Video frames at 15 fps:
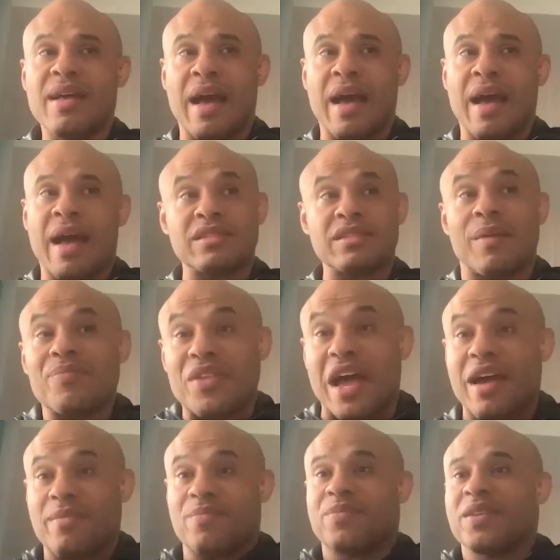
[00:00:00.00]
And
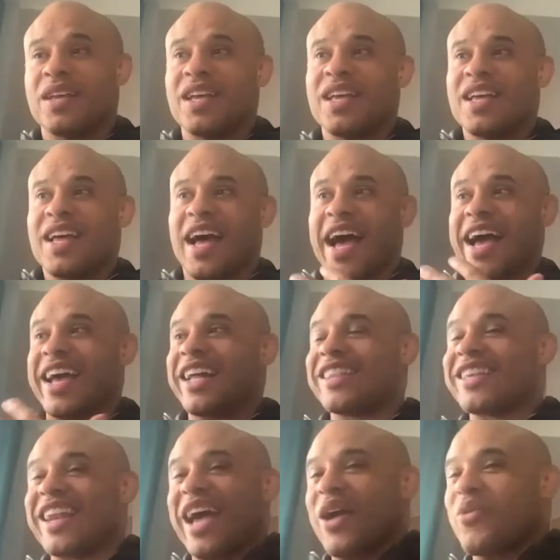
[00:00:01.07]
sometimes, I get
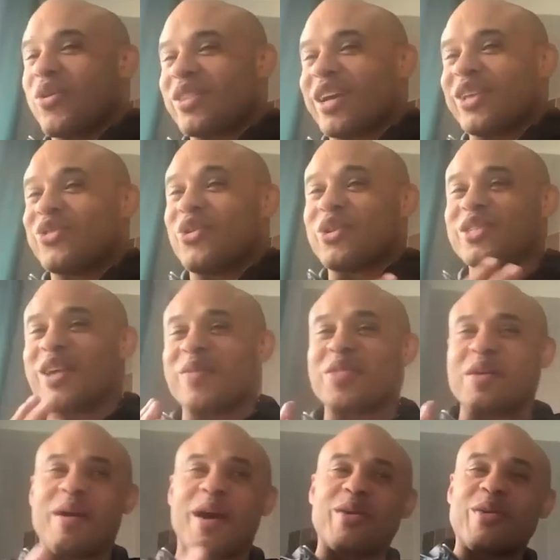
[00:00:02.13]
to like what they do, and
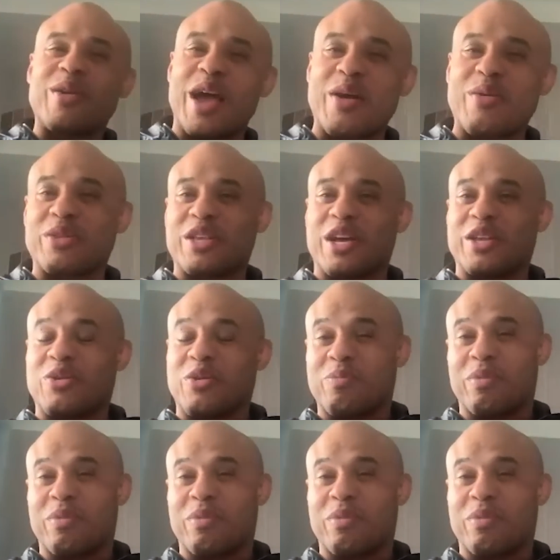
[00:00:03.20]
sometimes I don't like what they do.